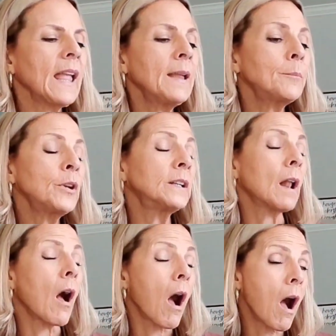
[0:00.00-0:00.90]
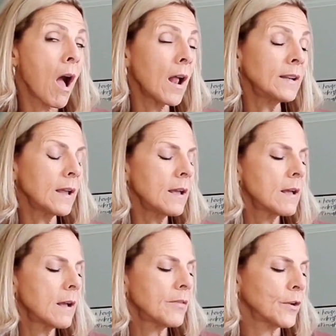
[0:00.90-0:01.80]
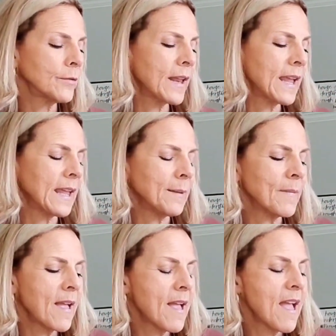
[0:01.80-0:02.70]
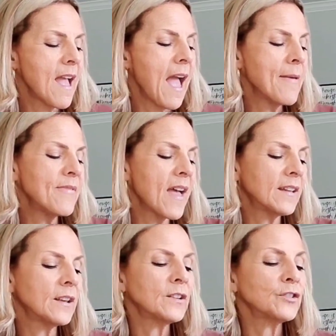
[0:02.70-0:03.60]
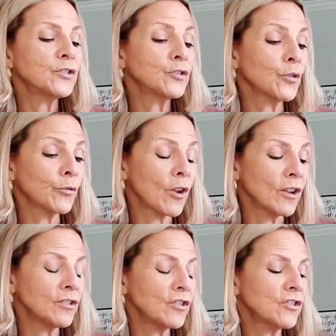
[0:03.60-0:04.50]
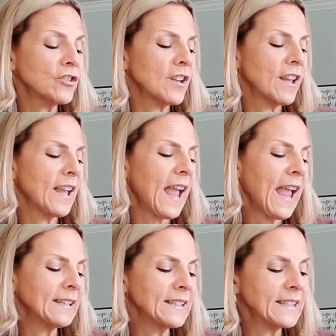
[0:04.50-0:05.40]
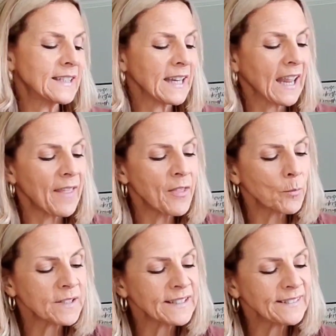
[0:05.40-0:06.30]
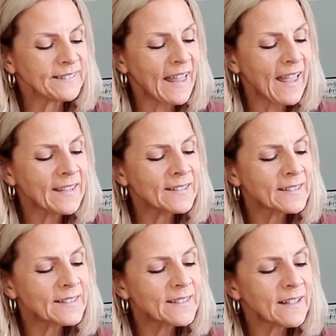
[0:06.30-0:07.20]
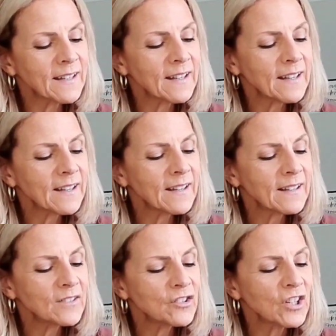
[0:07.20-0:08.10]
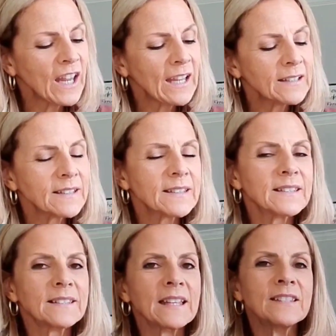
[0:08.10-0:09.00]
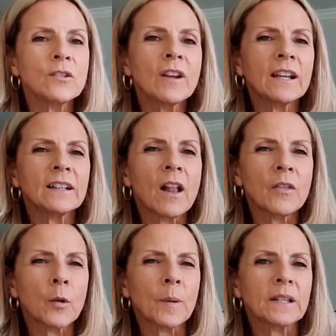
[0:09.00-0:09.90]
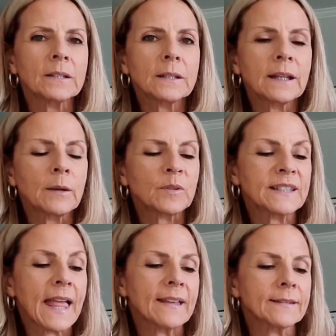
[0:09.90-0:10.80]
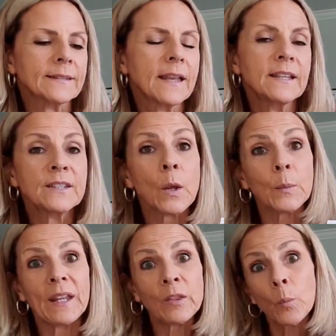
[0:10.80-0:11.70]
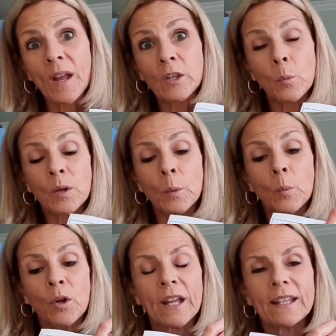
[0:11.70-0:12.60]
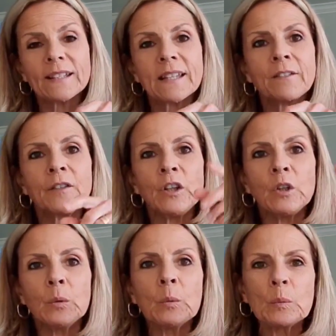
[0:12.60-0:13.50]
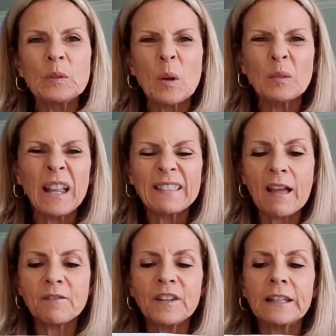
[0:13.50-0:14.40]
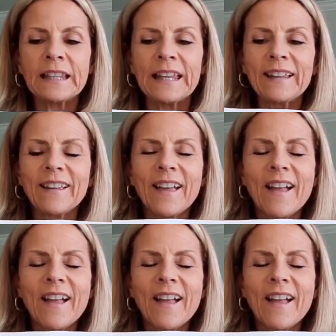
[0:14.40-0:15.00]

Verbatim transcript: and put it on their name and then scrunch and stick. And there was less chance. They still got it on there, but it was less. So either way, you want to work it if you don't like that feeling.